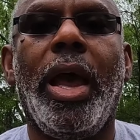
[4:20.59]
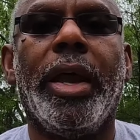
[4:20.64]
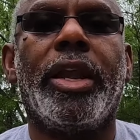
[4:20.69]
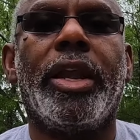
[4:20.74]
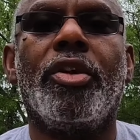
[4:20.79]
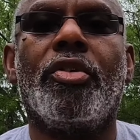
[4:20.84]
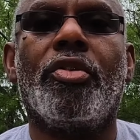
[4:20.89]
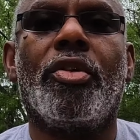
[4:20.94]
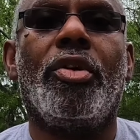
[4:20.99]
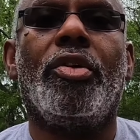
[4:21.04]
I
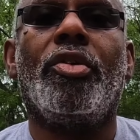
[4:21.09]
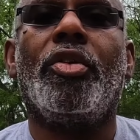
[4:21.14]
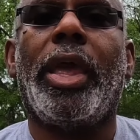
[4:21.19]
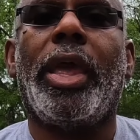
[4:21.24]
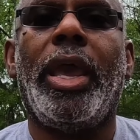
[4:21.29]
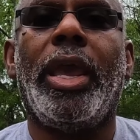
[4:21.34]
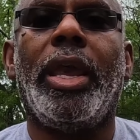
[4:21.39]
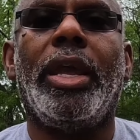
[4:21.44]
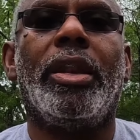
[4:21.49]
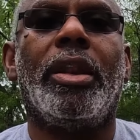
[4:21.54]
can grow
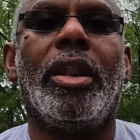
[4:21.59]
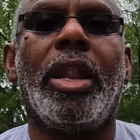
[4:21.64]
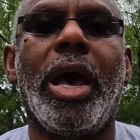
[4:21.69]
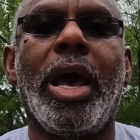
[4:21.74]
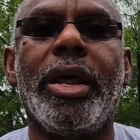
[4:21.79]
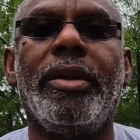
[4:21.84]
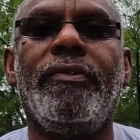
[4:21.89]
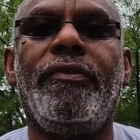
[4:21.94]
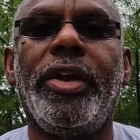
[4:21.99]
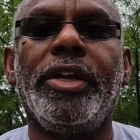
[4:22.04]
a
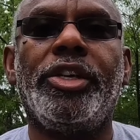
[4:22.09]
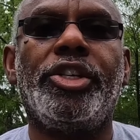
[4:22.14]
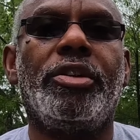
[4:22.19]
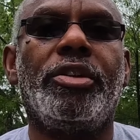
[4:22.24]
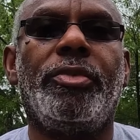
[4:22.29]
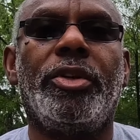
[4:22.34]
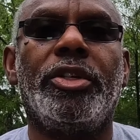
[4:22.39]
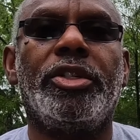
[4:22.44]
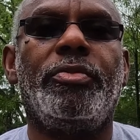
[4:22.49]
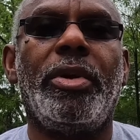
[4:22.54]
lot of
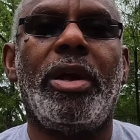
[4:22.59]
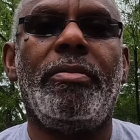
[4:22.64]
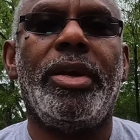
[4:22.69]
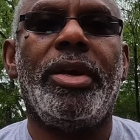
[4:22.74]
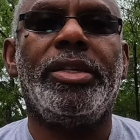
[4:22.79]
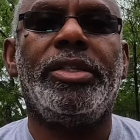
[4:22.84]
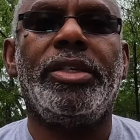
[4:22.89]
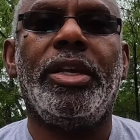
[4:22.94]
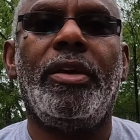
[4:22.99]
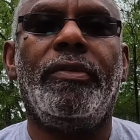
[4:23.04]
vegetables by
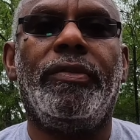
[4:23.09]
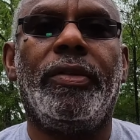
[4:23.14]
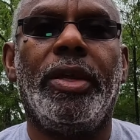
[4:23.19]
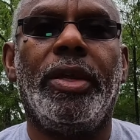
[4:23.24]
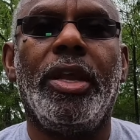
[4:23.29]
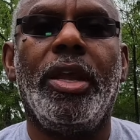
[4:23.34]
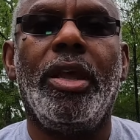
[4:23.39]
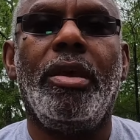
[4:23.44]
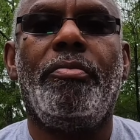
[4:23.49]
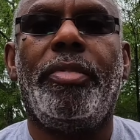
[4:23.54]
myself,
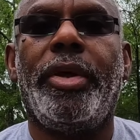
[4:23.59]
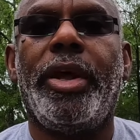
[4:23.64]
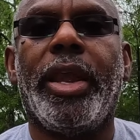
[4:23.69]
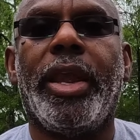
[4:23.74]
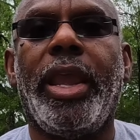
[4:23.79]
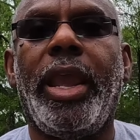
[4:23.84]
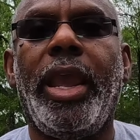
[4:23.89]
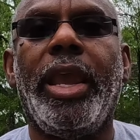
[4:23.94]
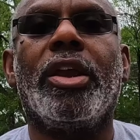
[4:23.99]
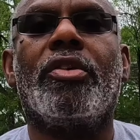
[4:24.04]
but
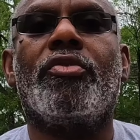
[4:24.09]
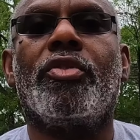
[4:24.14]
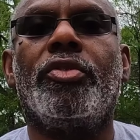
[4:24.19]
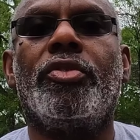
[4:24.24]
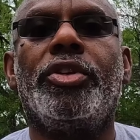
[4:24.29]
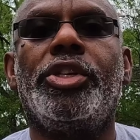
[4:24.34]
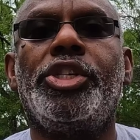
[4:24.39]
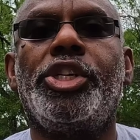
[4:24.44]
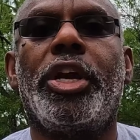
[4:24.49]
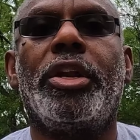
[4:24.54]
I can't
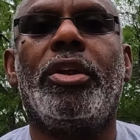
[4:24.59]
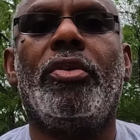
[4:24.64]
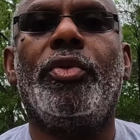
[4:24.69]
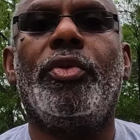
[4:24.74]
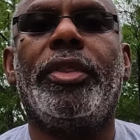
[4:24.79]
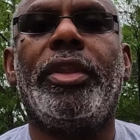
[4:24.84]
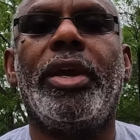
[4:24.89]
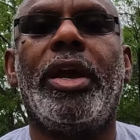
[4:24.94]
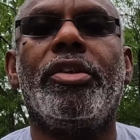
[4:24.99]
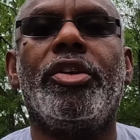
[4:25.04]
grow the
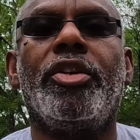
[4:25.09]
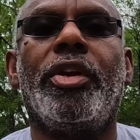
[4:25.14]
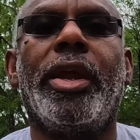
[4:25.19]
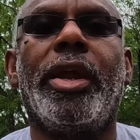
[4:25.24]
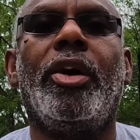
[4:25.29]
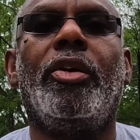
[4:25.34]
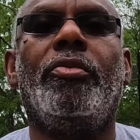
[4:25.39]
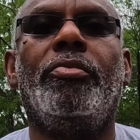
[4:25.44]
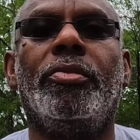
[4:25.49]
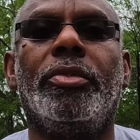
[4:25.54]
channel without your
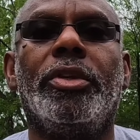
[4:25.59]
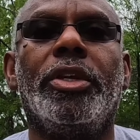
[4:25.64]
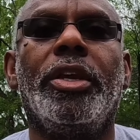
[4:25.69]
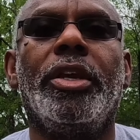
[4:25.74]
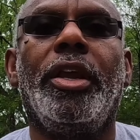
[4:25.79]
help.